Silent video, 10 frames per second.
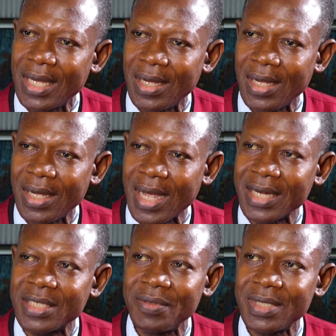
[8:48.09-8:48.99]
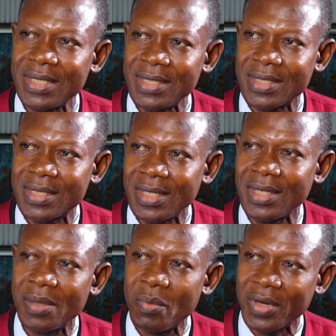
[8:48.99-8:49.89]
activities
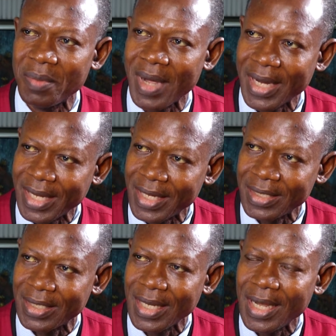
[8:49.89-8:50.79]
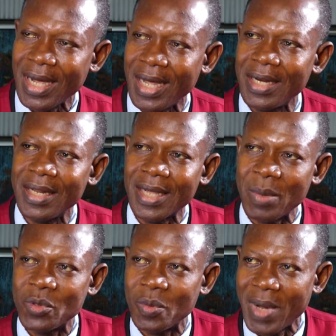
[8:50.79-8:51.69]
in the money market and in the
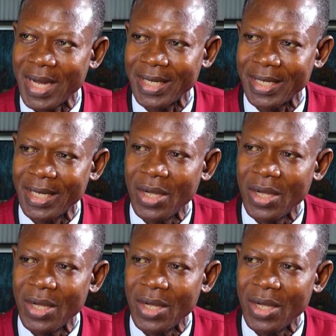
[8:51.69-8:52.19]
capital market,